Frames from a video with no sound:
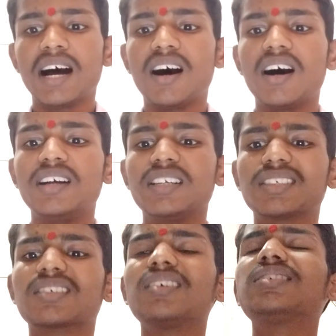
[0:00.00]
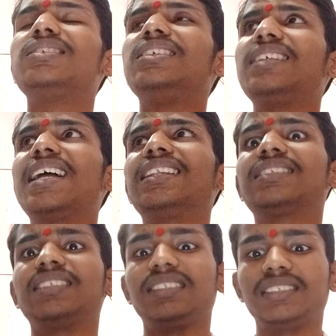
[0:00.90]
are discussed
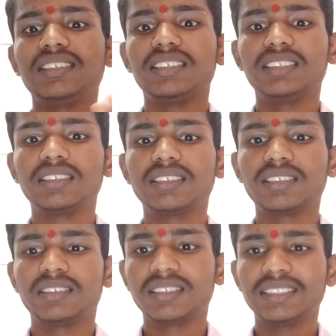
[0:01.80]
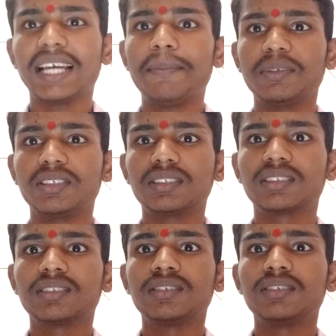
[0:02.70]
details in these
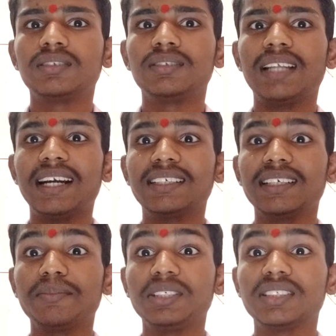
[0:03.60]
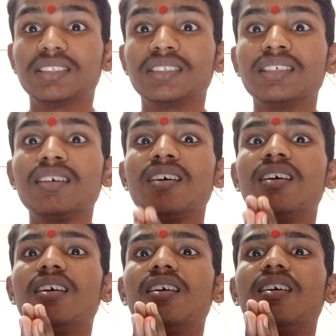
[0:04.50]
chapters. That name is
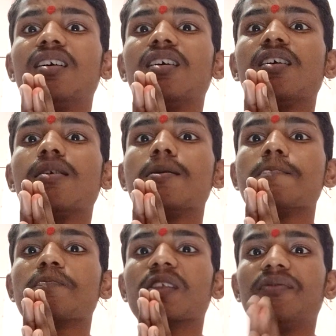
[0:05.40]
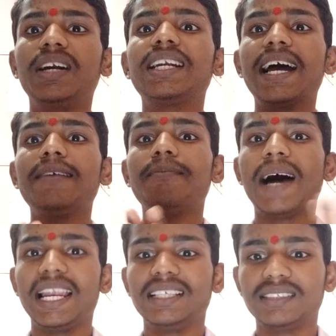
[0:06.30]
uh, weight and
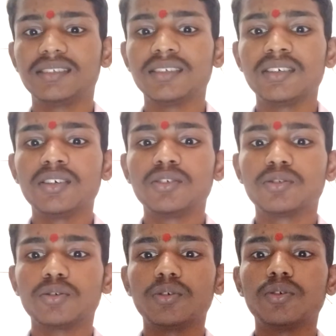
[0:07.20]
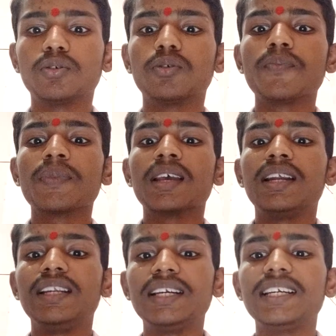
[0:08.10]
balance. So,
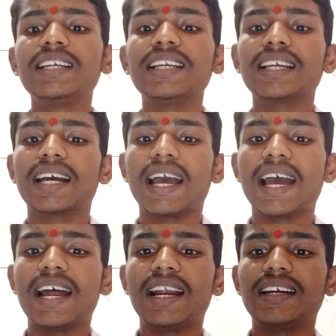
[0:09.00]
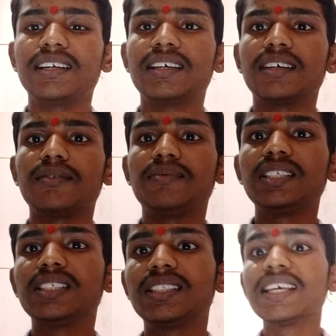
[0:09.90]
needing and which
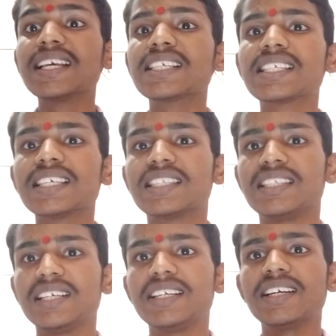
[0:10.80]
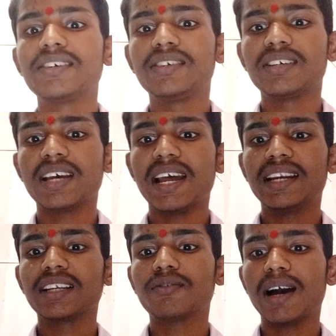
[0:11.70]
things is needed and
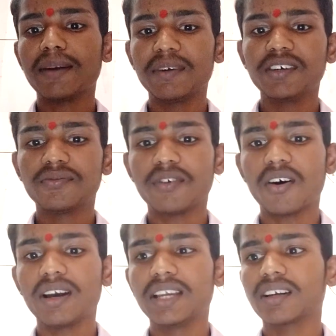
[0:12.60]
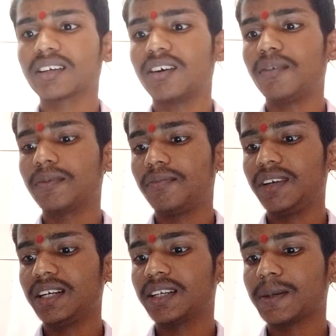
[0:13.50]
requirement for aircraft
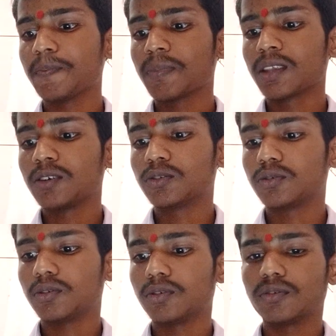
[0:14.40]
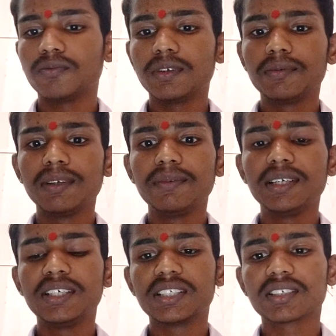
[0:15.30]
weight, so we will
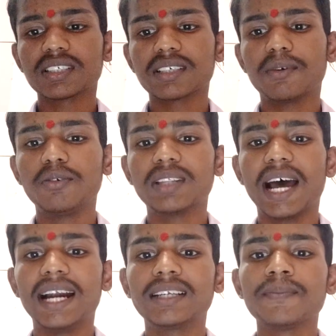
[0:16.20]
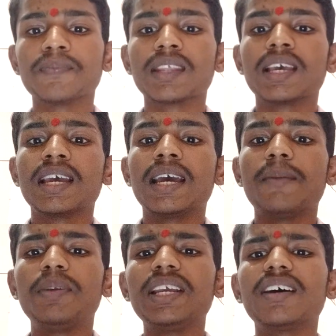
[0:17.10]
be discuss about that.
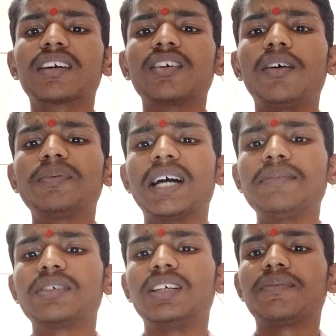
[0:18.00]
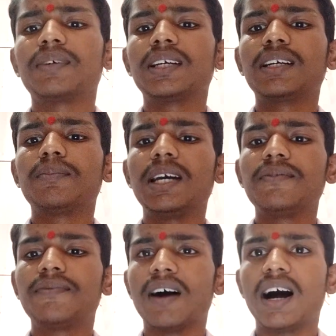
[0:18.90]
Every aircraft type certificate by
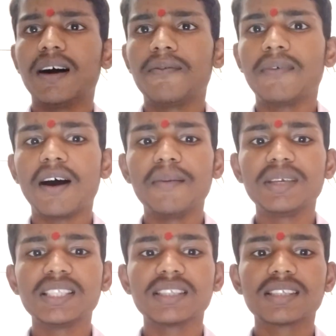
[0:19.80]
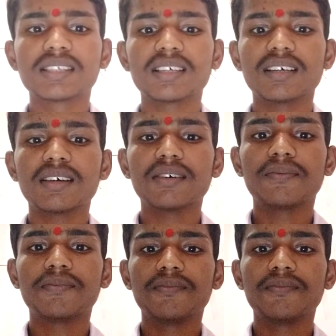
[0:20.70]
FAA. FAA means